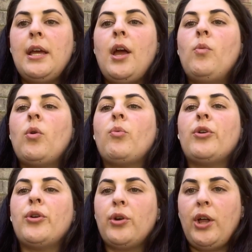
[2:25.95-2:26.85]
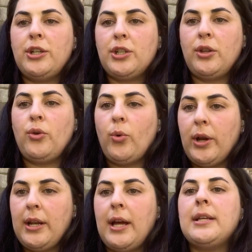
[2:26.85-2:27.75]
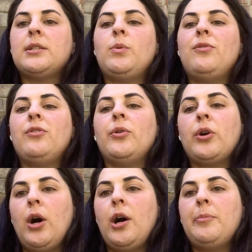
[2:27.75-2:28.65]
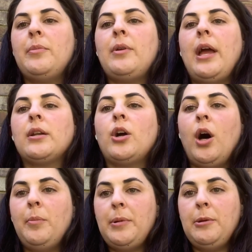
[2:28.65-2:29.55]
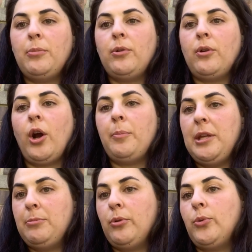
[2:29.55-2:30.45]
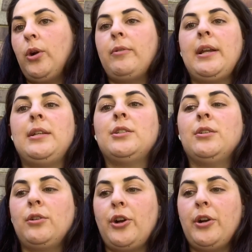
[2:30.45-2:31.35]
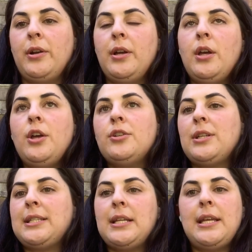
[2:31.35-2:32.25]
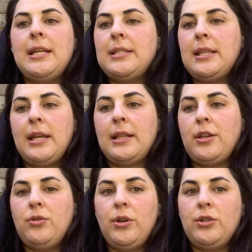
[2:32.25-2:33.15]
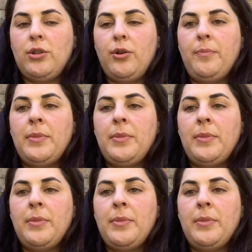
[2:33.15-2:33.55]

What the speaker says: And when we're neurologically organized, we feel calm. And calm people are people who are ready to learn. So that's an easy thing that you can do.